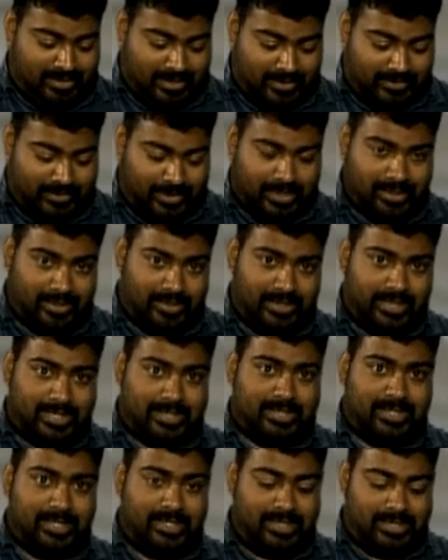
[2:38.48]
Now,
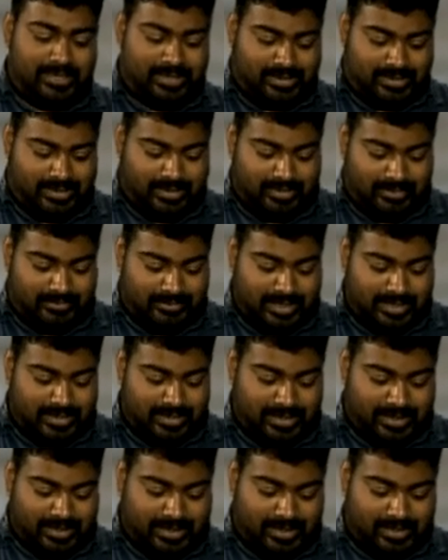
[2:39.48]
unlike the Sony
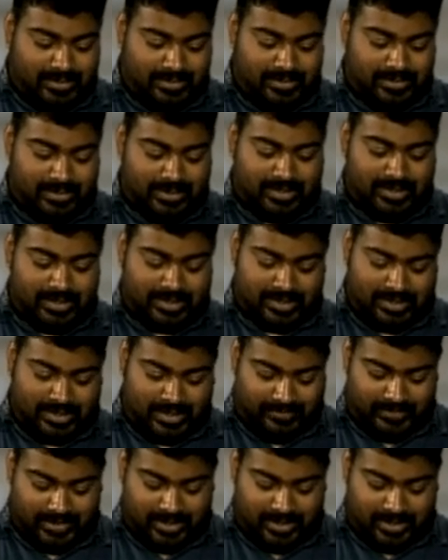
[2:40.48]
reader, the Kindle doesn't